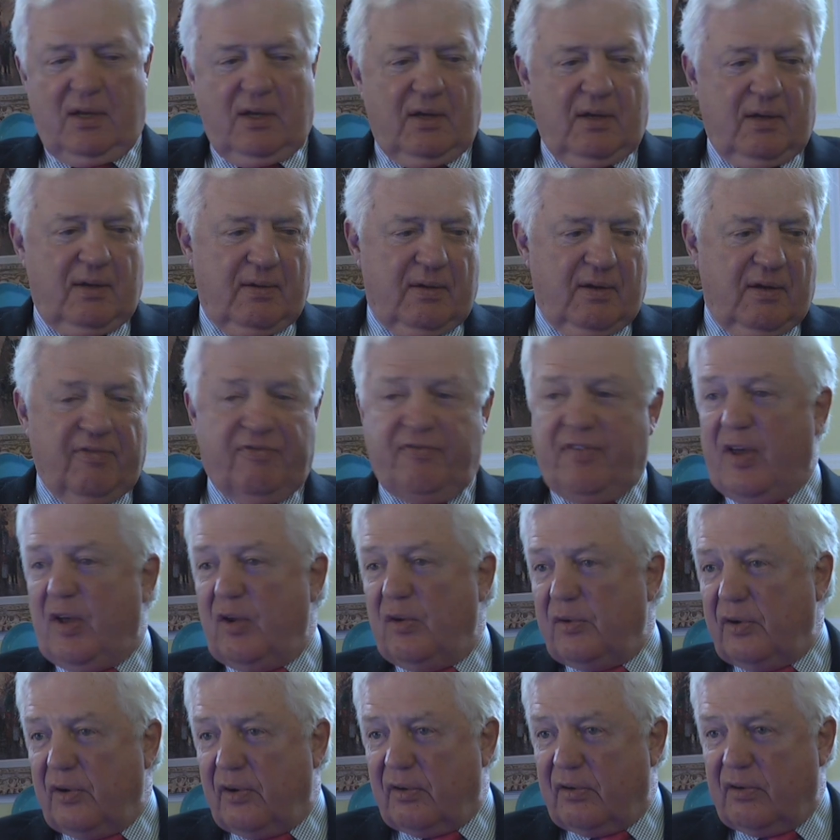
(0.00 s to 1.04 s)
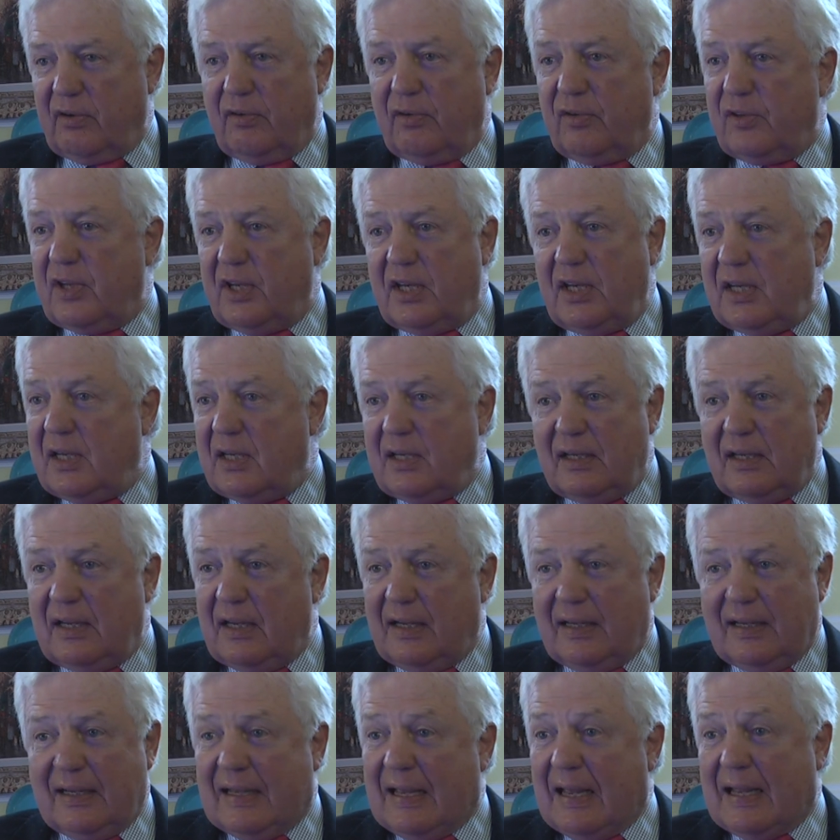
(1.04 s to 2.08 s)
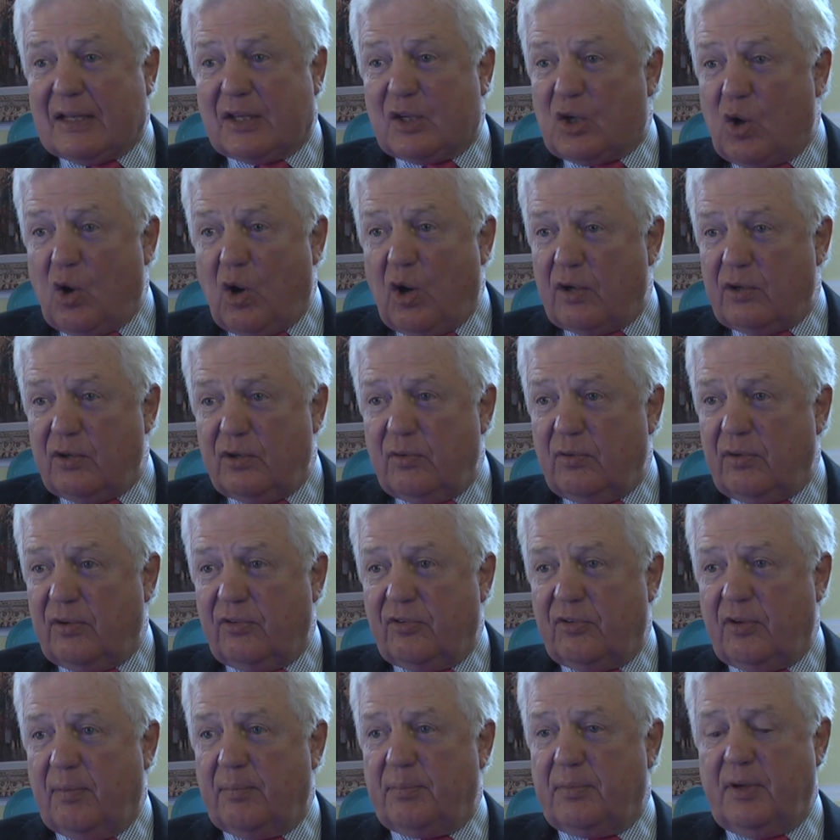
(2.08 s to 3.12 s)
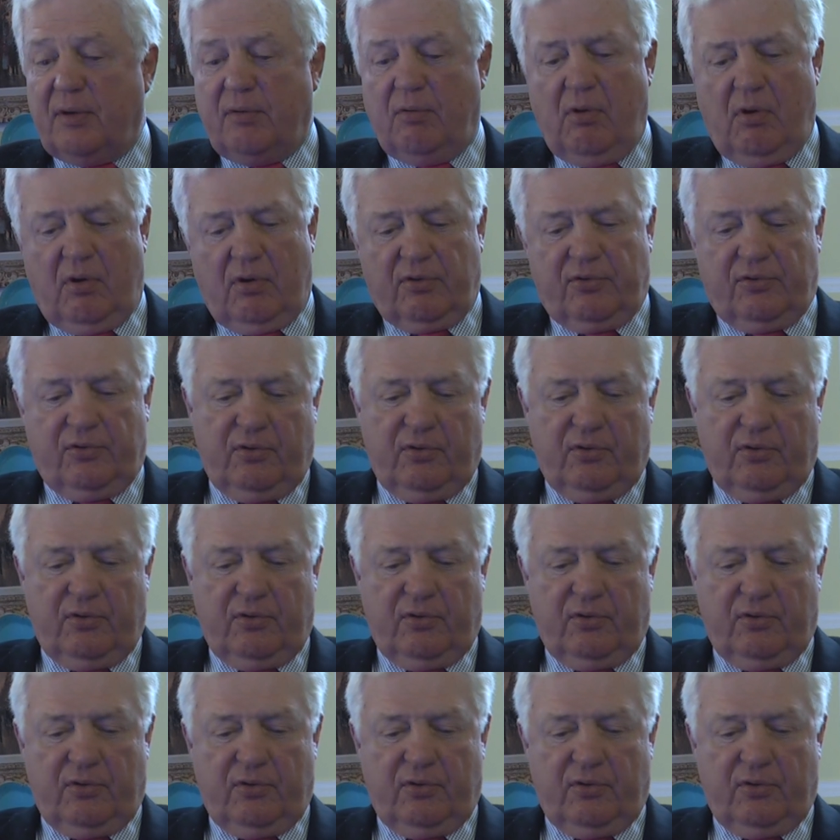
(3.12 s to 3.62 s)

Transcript: a failure, or that he got caught doing something wrong.